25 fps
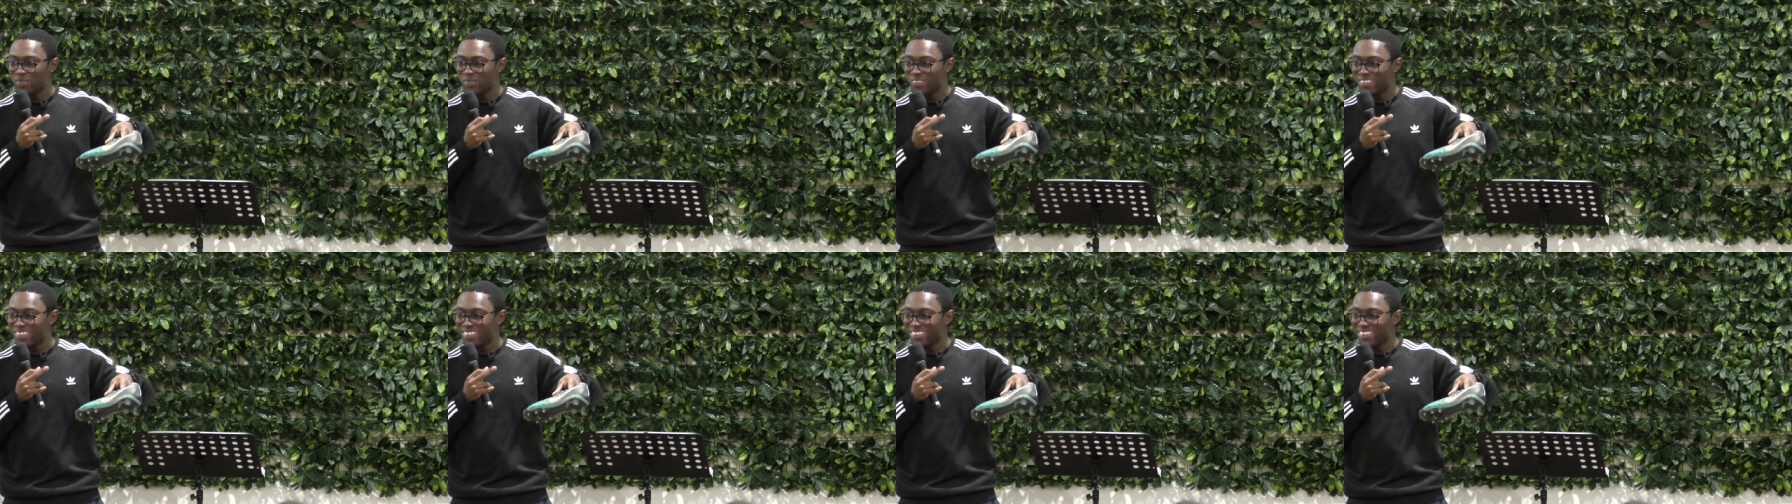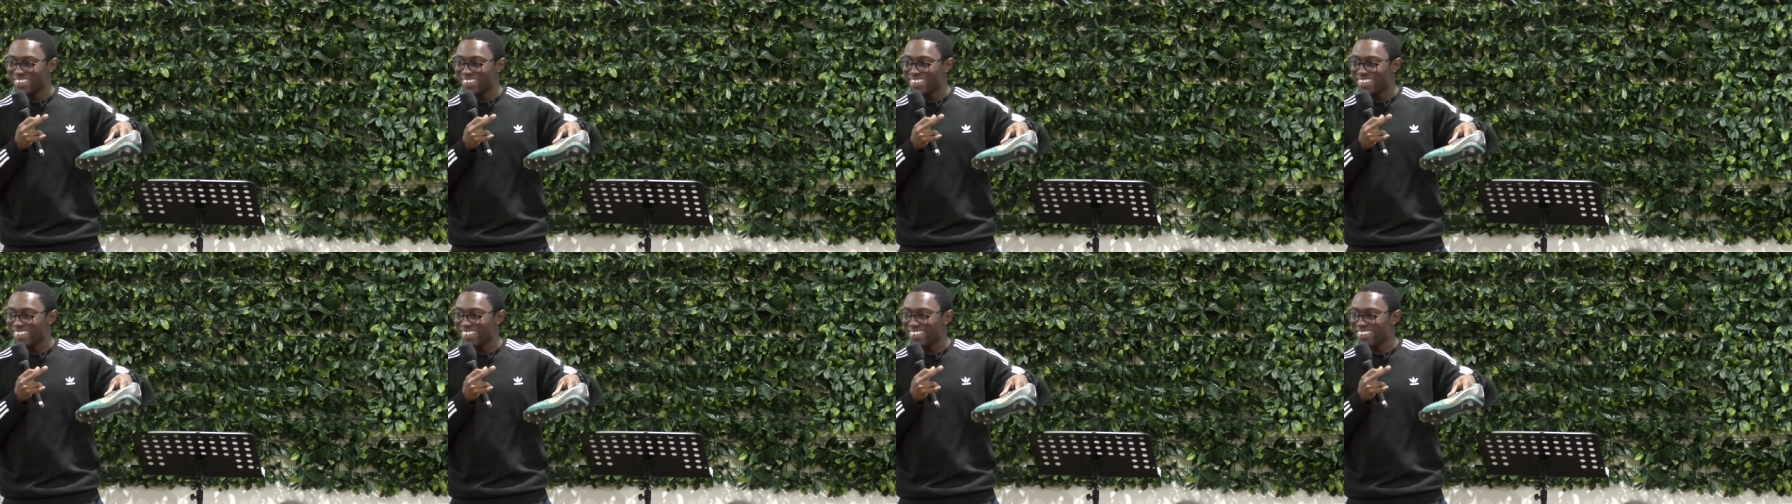
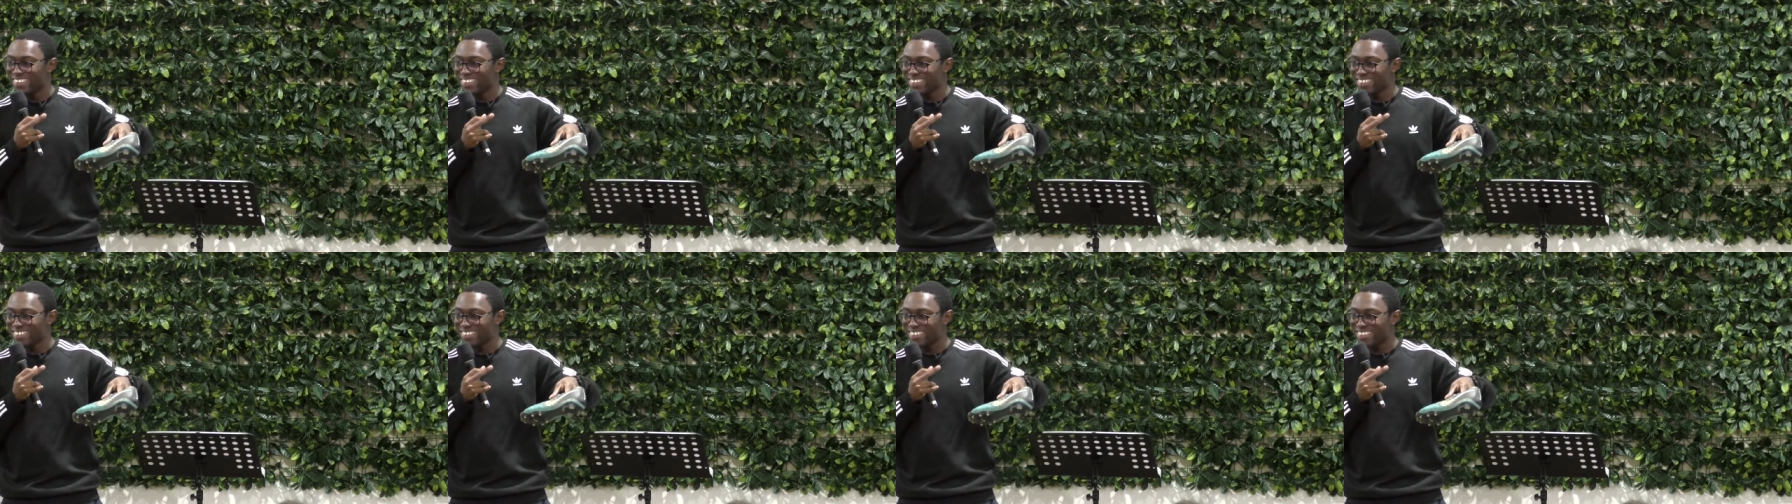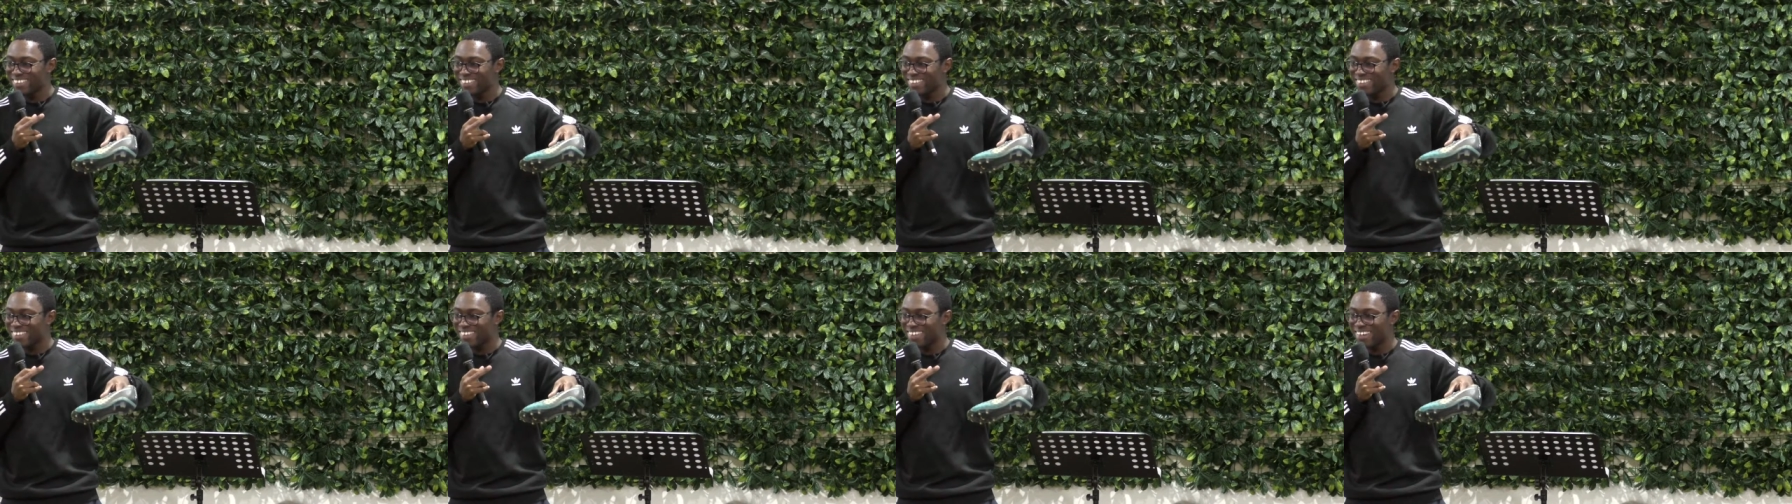but now they're just
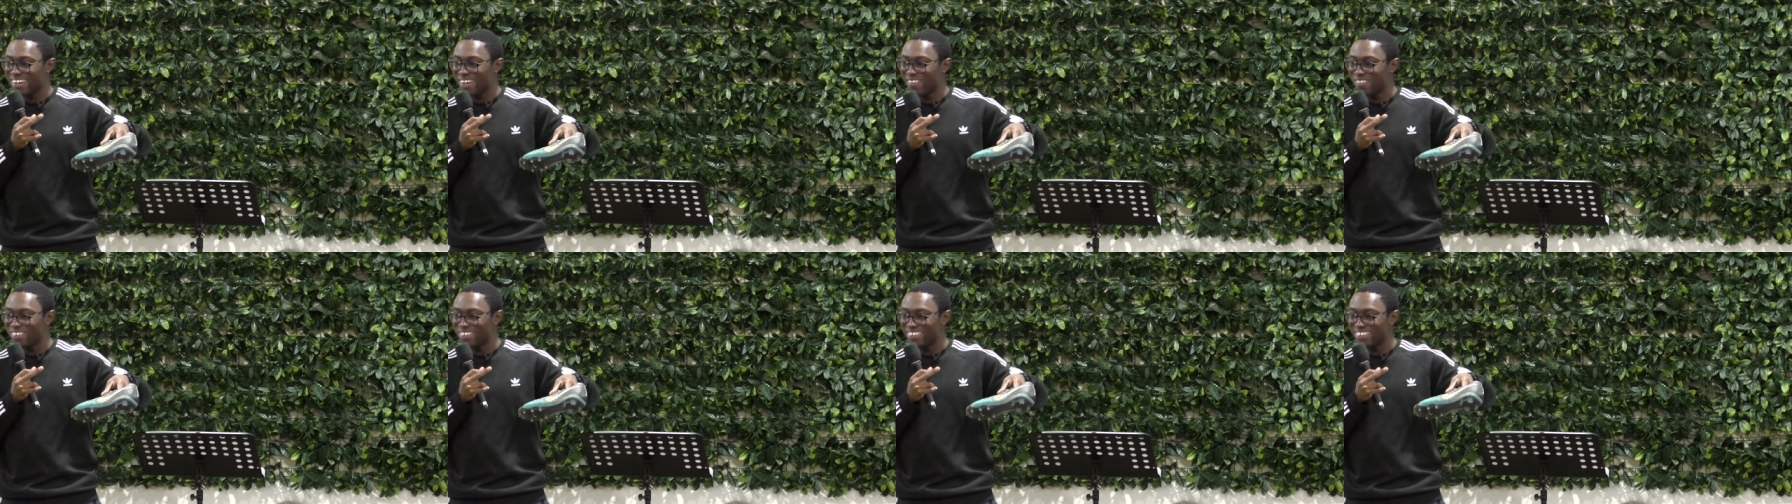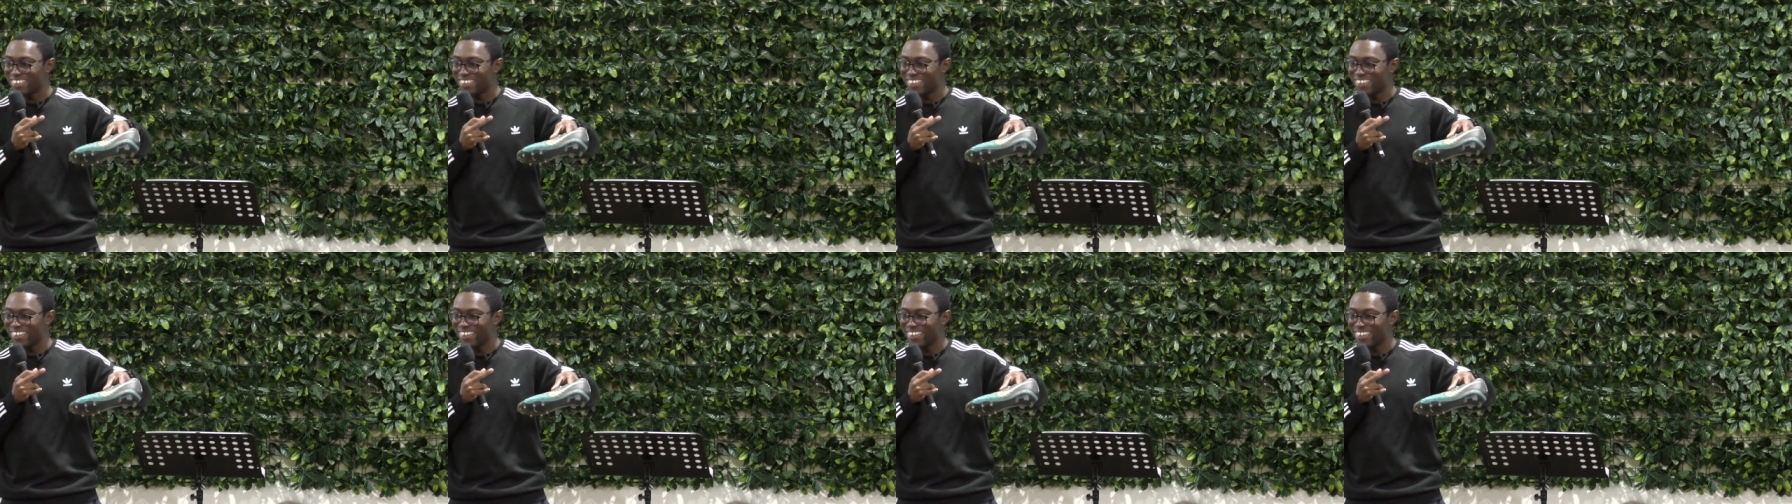covered
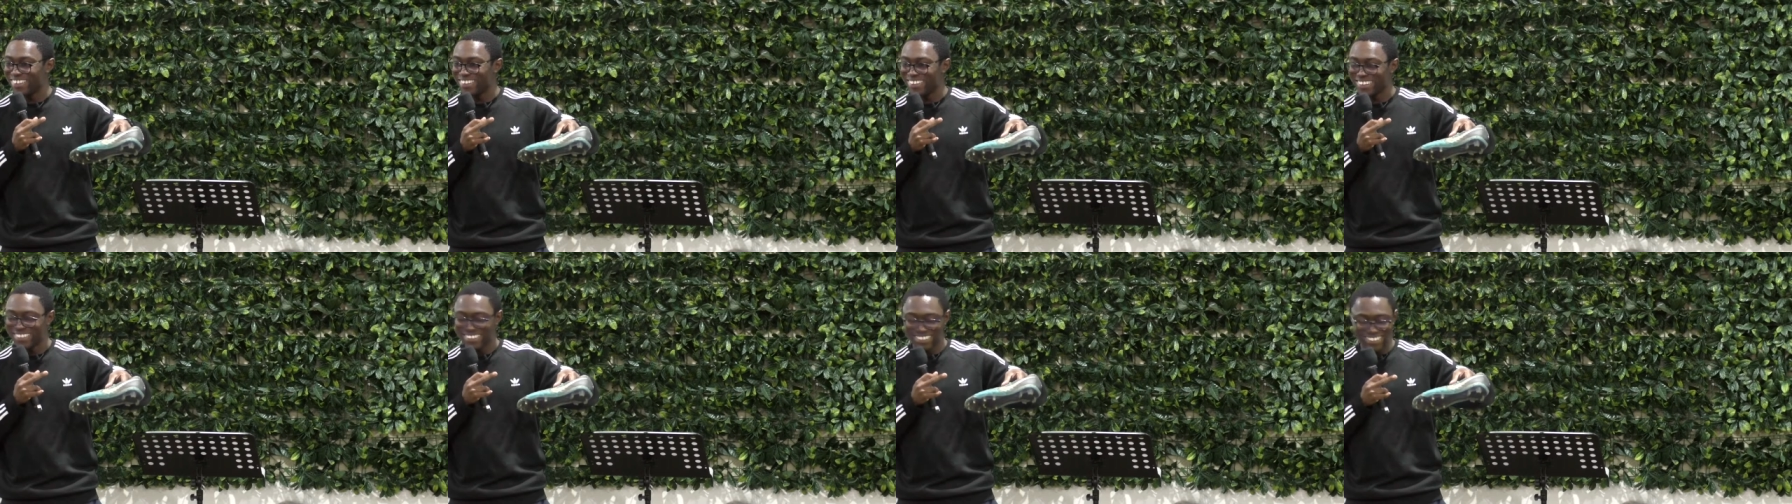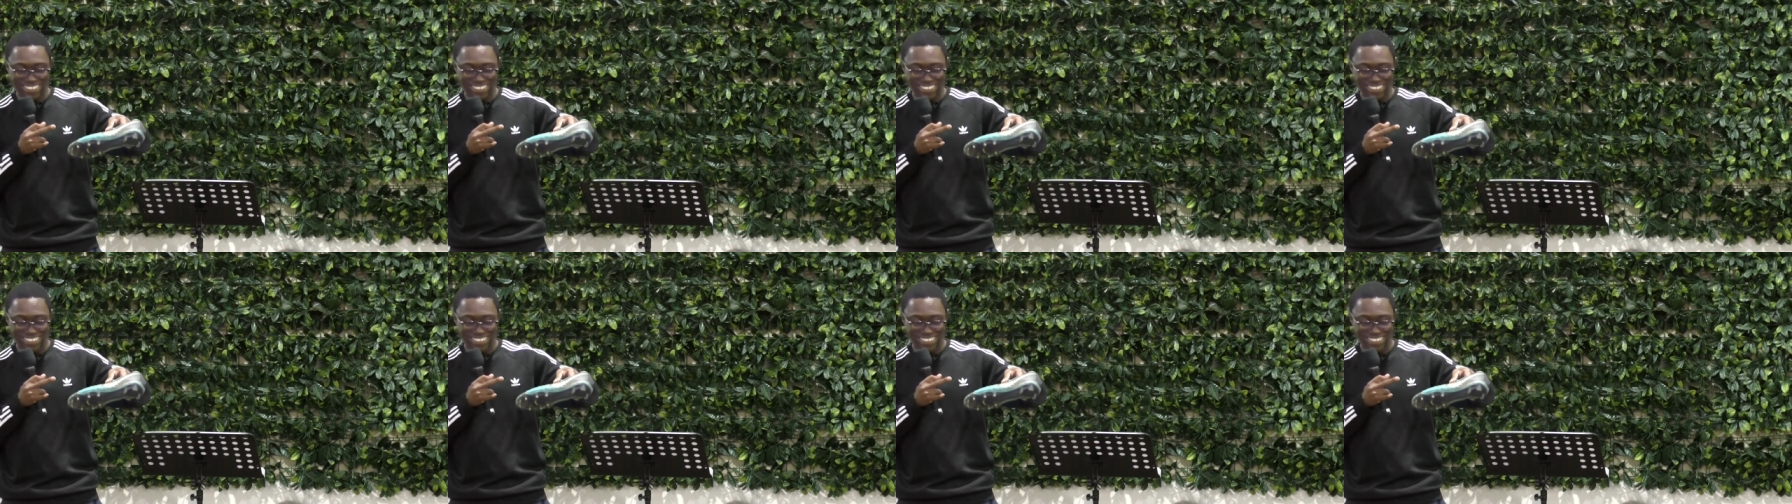in dirt.